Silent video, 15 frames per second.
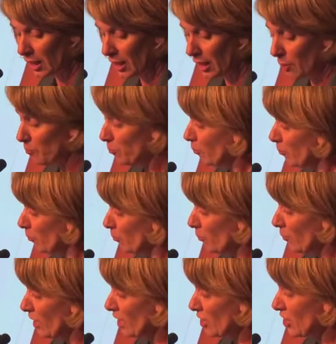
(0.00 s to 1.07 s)
Um,
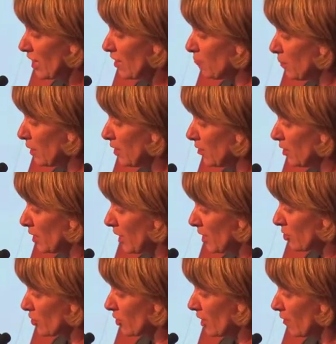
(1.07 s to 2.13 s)
We actually have better than
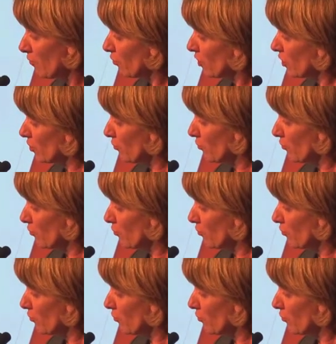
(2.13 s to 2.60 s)
national average